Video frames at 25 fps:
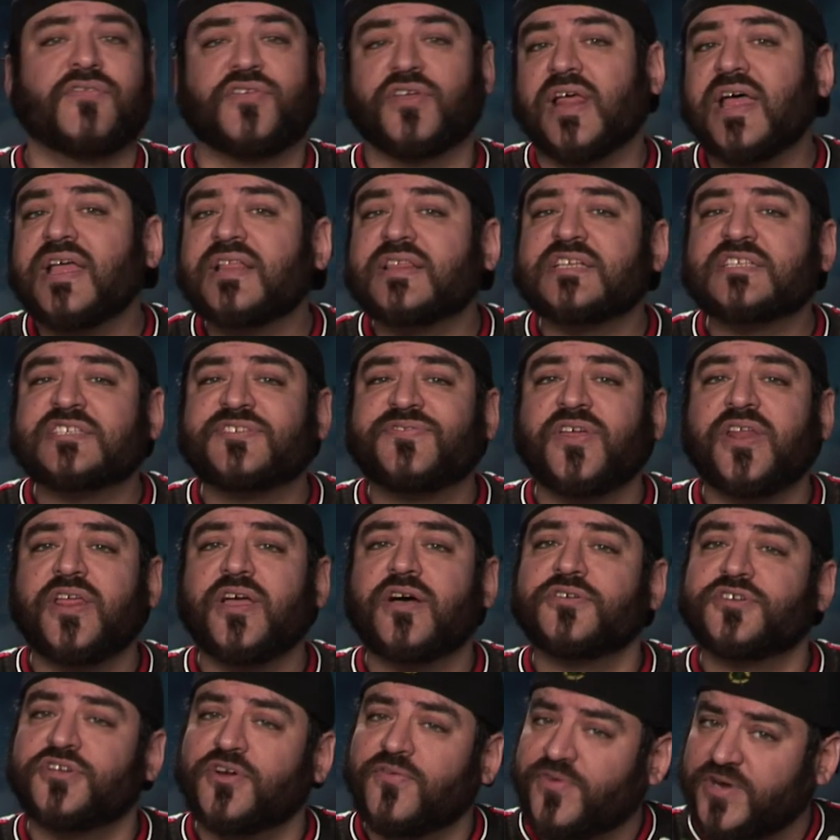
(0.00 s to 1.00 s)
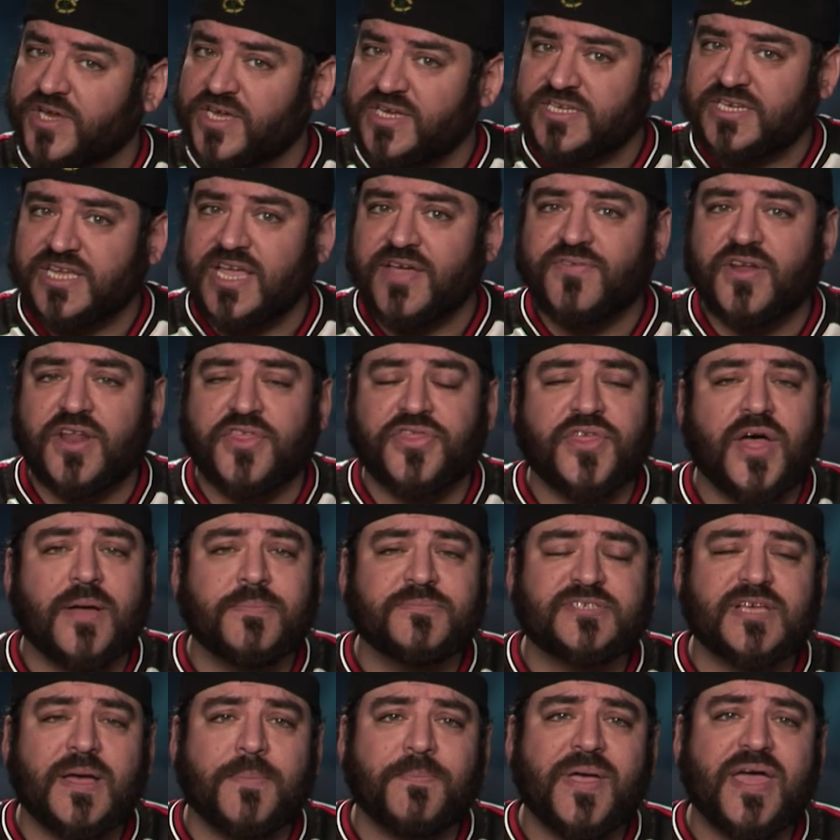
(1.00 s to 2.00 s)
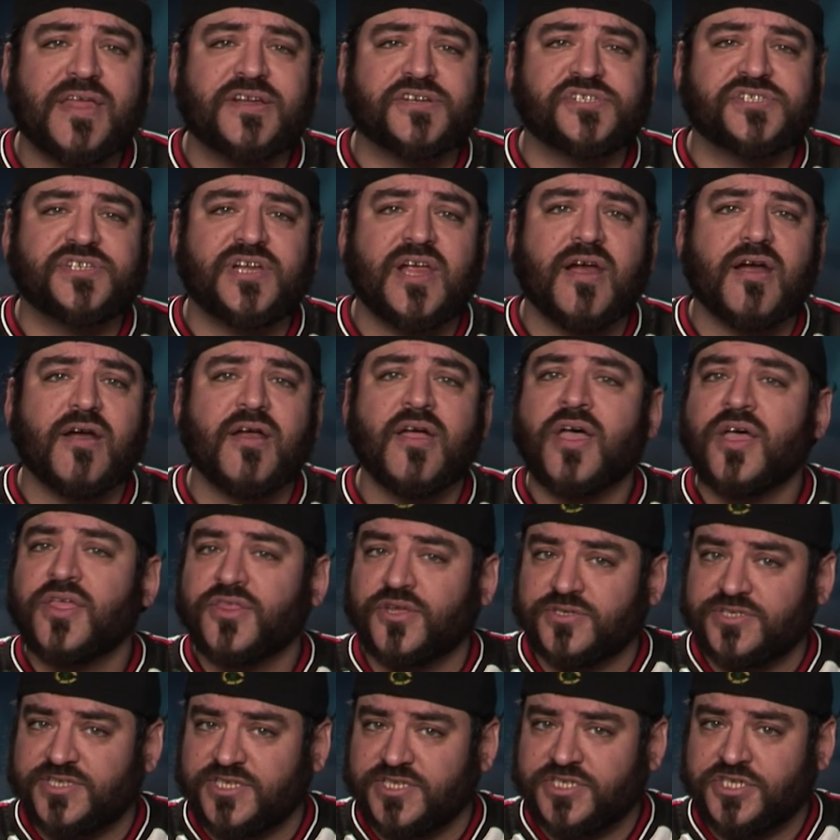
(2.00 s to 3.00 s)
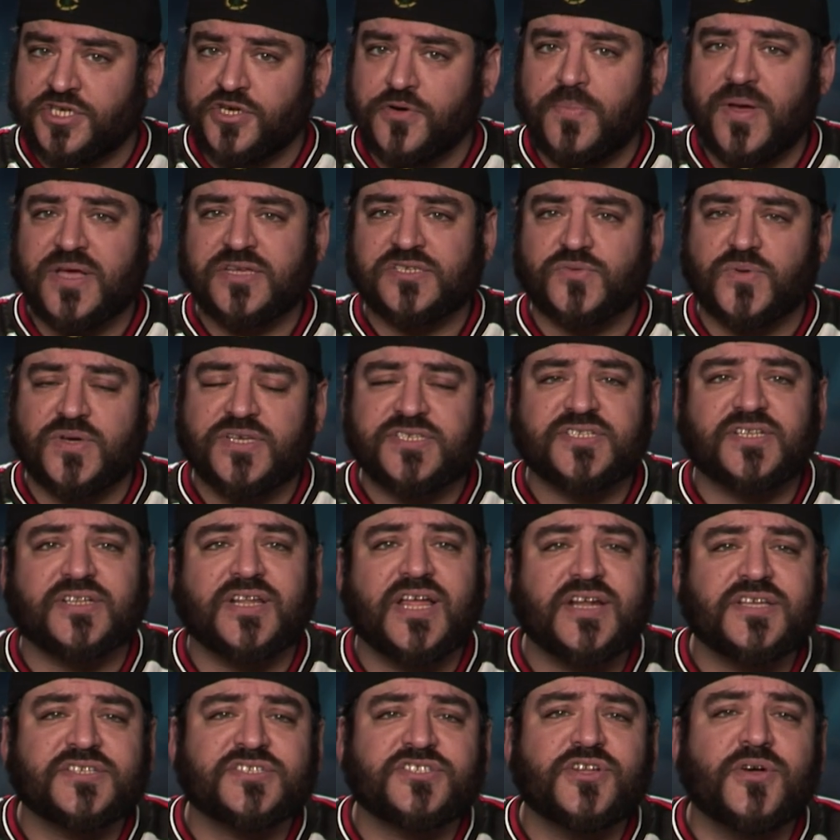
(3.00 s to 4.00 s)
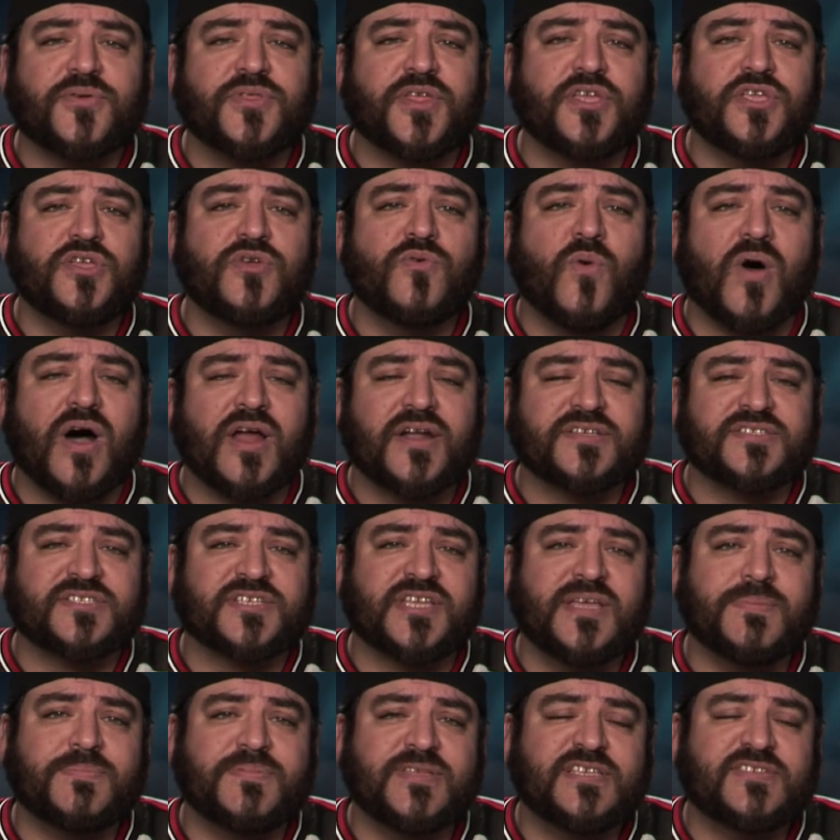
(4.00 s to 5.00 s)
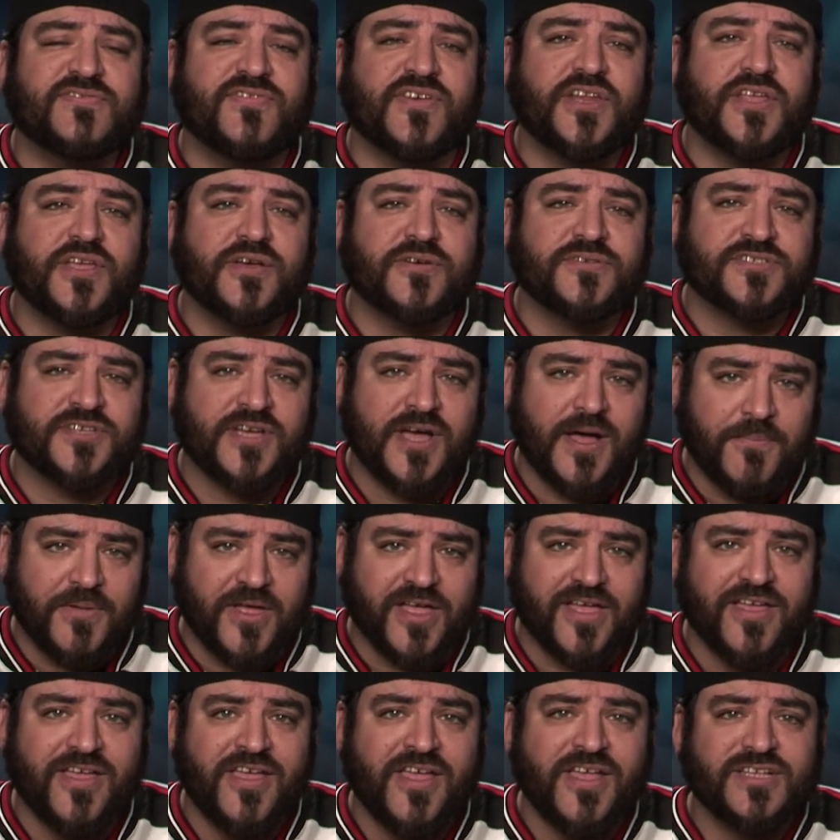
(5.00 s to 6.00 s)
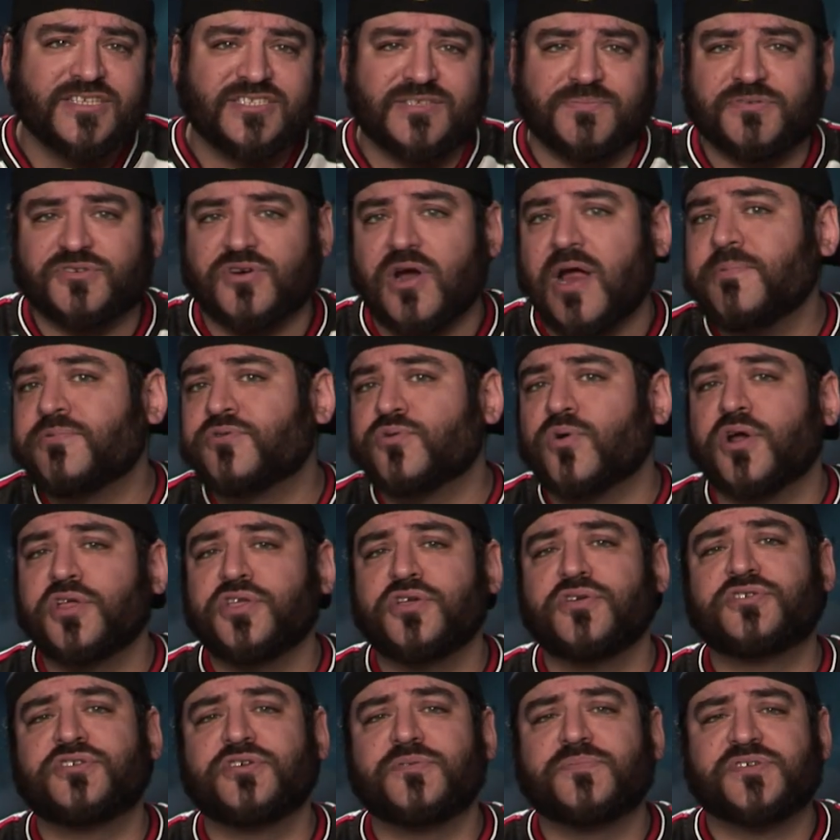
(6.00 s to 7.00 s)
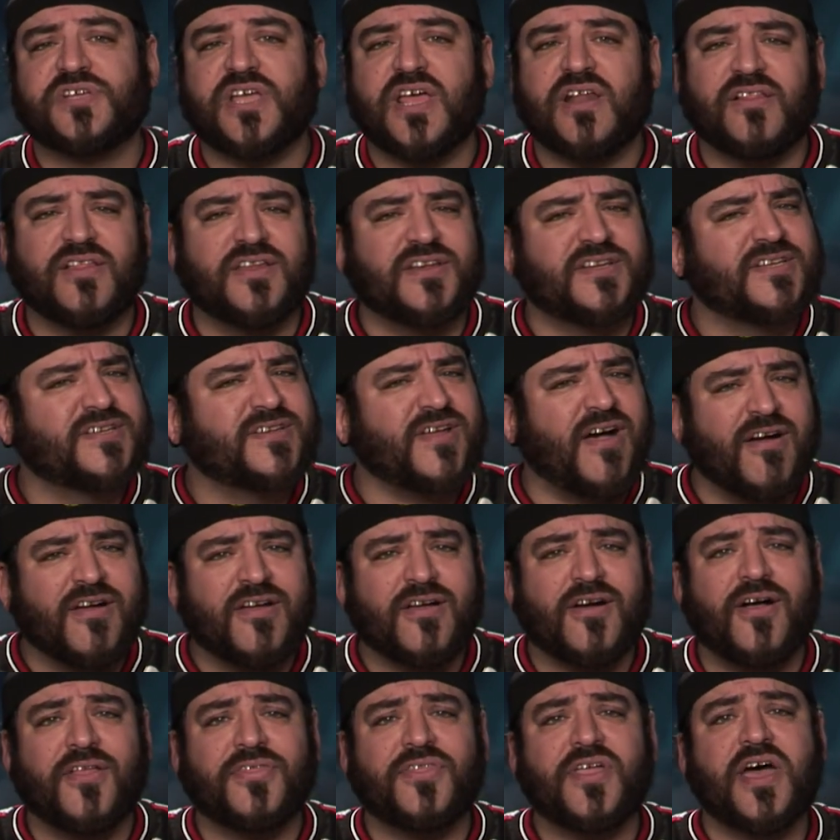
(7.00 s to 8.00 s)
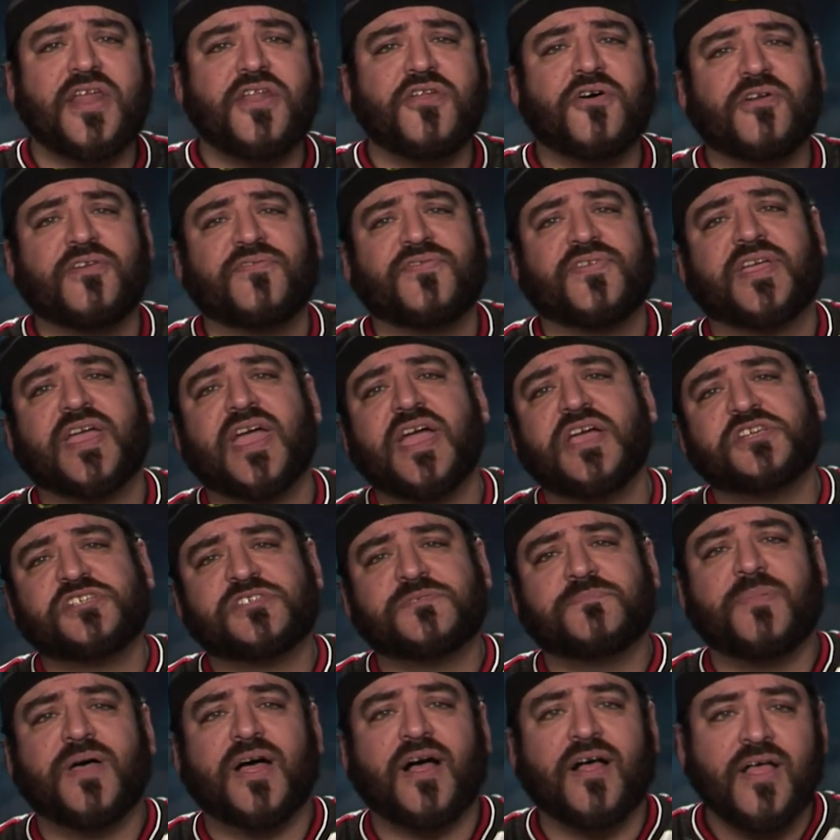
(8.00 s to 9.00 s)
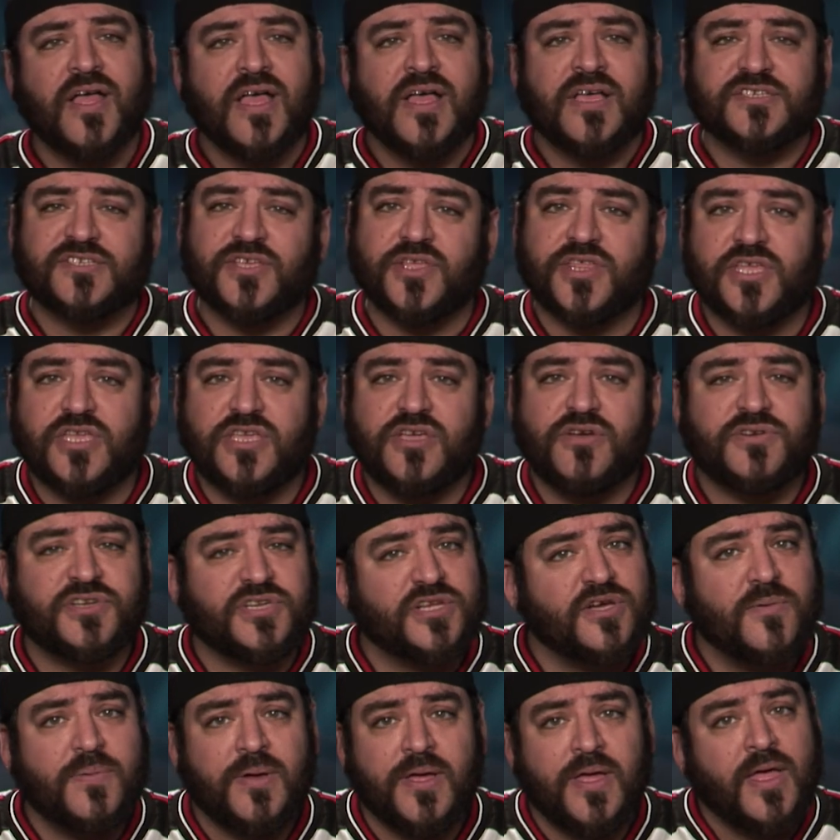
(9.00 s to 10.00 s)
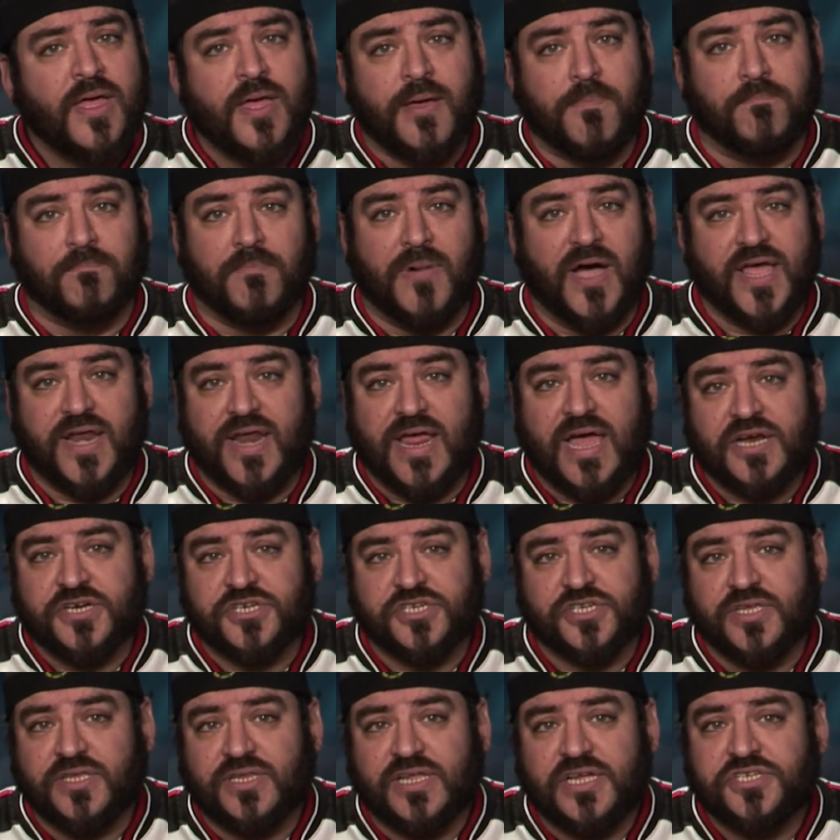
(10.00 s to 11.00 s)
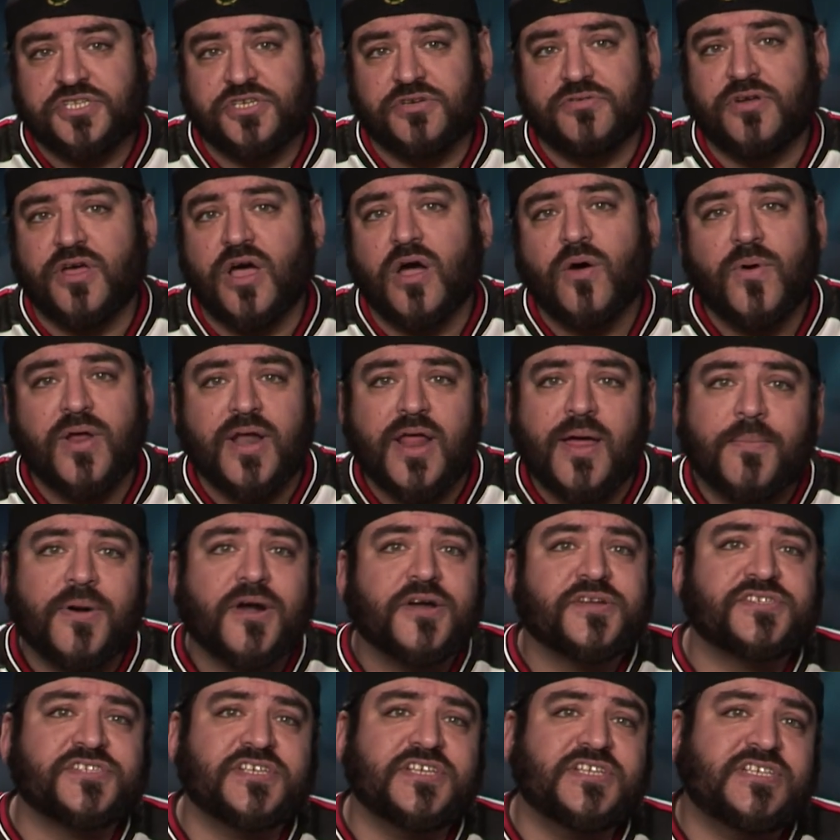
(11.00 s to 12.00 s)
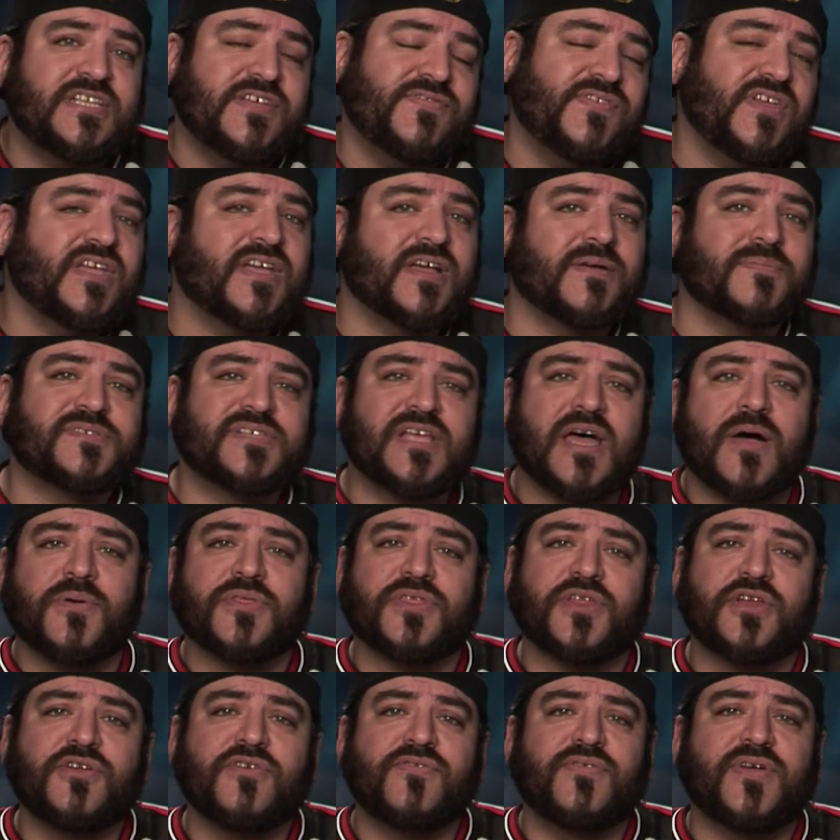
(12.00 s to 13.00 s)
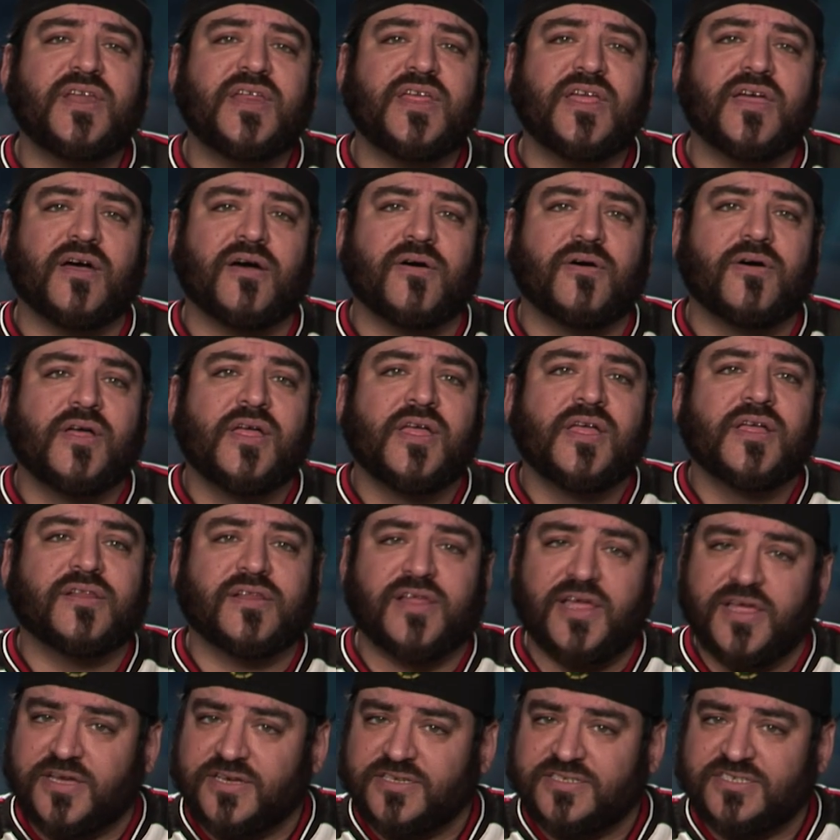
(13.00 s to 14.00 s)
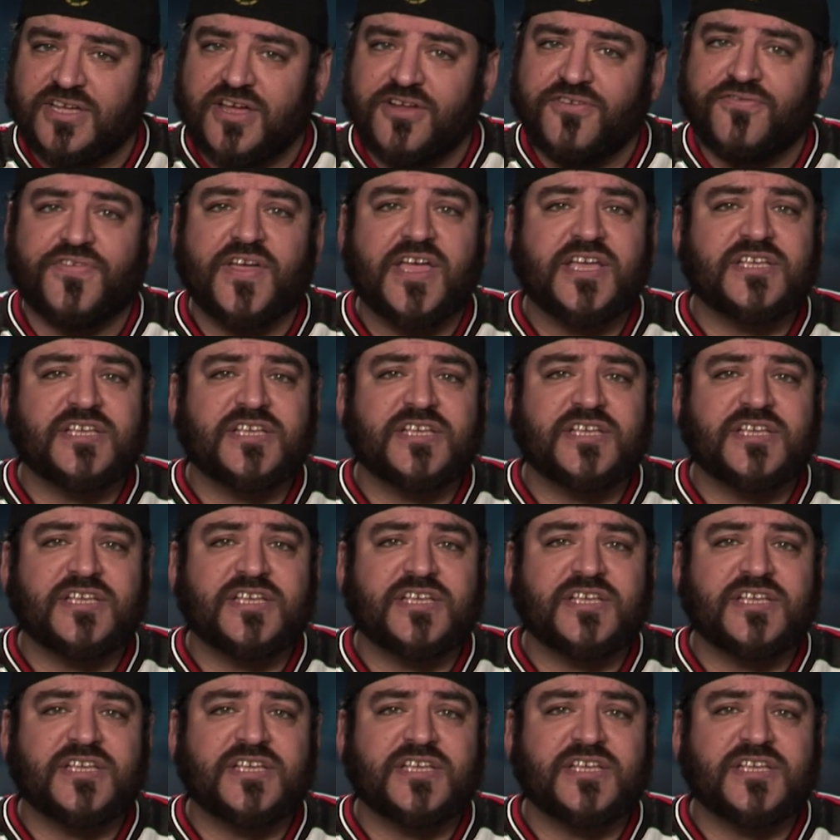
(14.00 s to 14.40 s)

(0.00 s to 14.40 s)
If you like this video, don't forget to give it a thumbs up and a share. Those are the two best ways to let us know that you want us to keep these videos coming. Subscribe to our YouTube channel and dunk on that notification bell so that YouTube might actually let you know when MRC TV comes out with a new video. Like us on